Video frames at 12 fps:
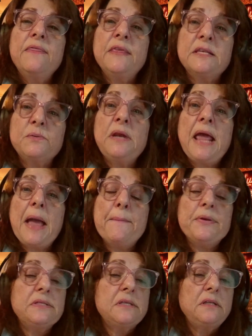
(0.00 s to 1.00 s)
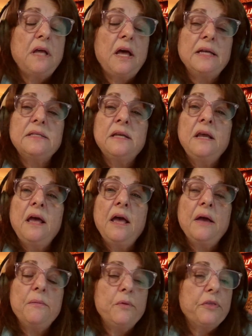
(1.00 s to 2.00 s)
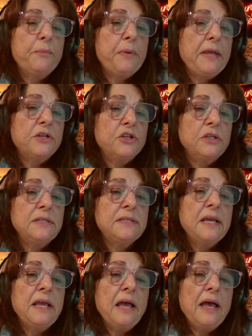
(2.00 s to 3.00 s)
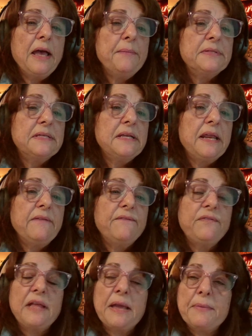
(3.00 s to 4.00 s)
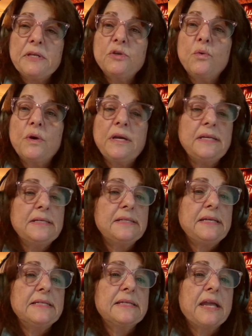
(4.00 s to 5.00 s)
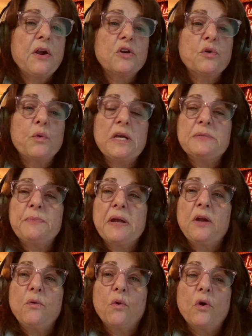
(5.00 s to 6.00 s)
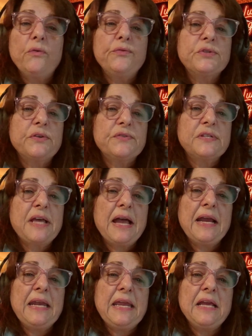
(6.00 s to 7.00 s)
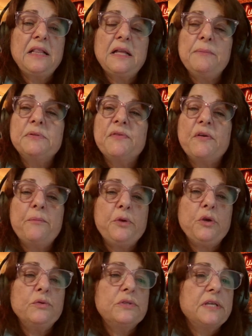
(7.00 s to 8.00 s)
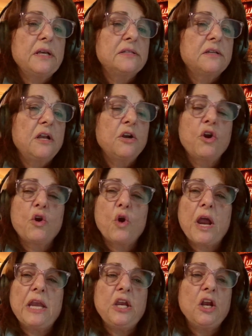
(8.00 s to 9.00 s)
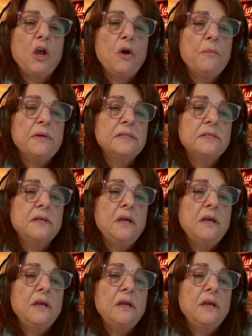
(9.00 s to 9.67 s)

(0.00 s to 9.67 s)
This one happens a lot with patients. It's an inflammatory disease characterized by growths of tiny clumps of immune cells called granulomas.